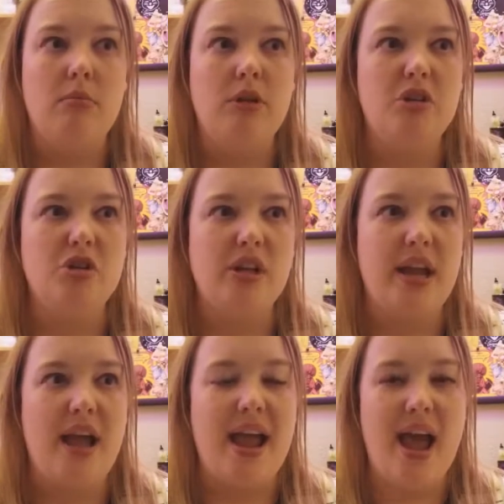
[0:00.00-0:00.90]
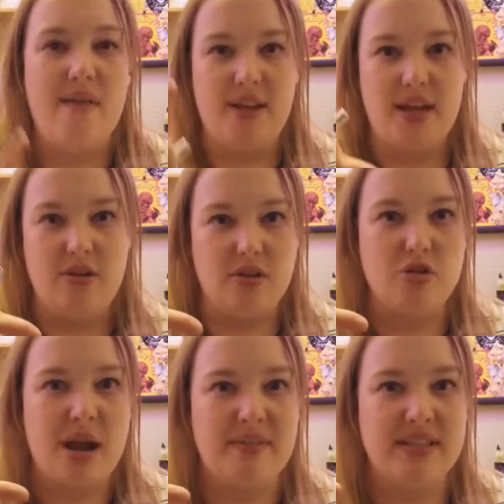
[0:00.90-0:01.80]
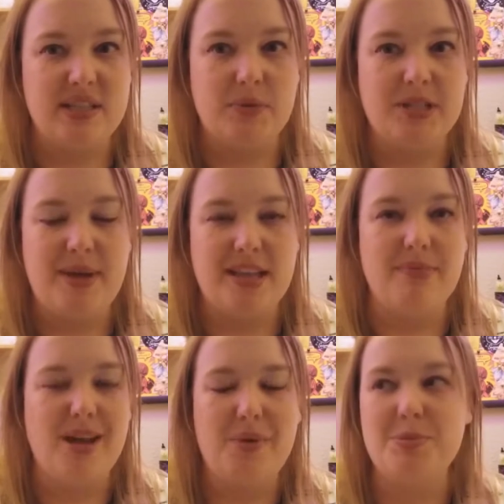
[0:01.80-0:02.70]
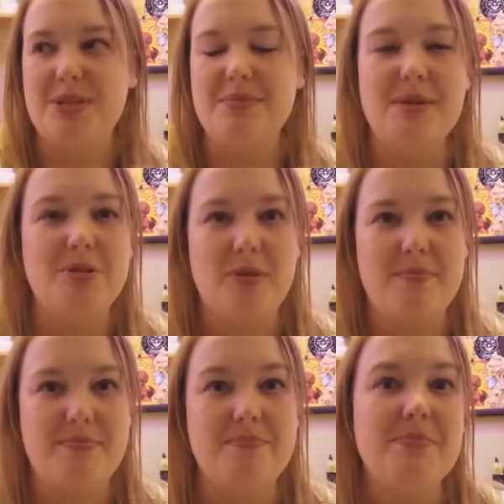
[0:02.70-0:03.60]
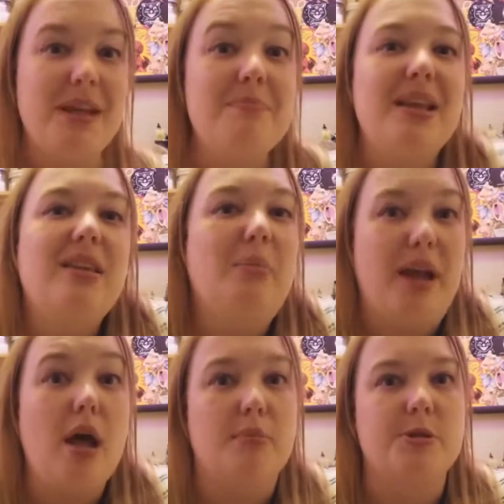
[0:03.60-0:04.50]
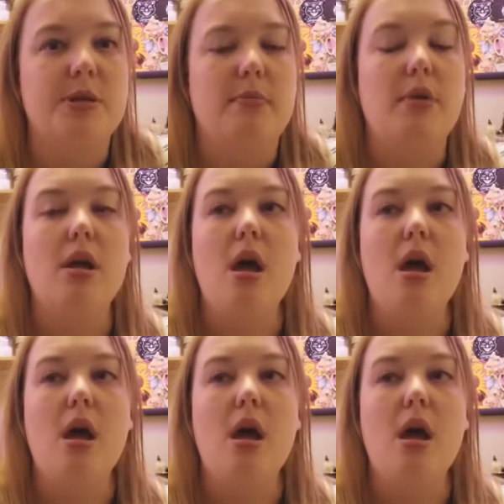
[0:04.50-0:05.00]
Usually I have, like, you know, the travel size ones at Bath & Body Works, but sometimes it can be a little bit cumbersome.